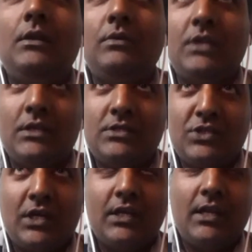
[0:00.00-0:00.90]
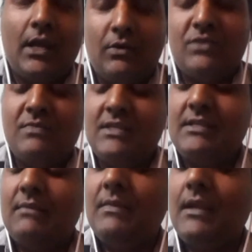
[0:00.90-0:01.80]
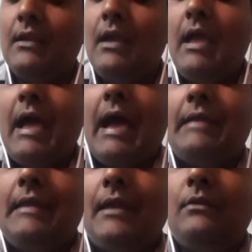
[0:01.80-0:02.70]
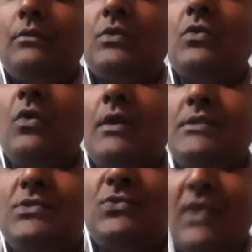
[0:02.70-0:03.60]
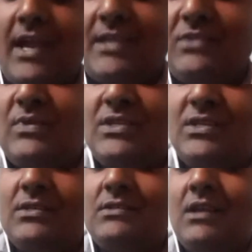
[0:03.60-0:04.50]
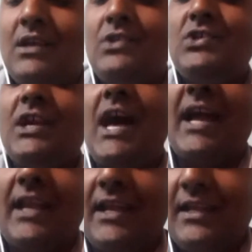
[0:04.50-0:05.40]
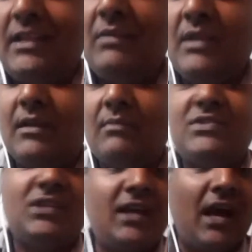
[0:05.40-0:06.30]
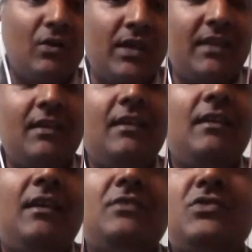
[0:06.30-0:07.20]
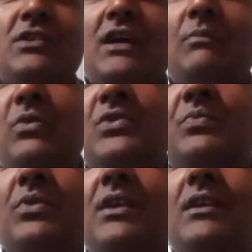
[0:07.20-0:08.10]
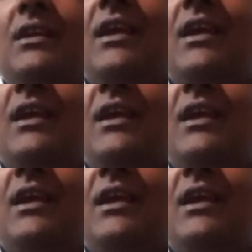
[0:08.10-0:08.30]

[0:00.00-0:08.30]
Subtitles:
it's chardhana, which means the same thing. And then to cause to rise, which is chardhana in Hindi, becomes chardhawe in Trinidad Bhojpuri.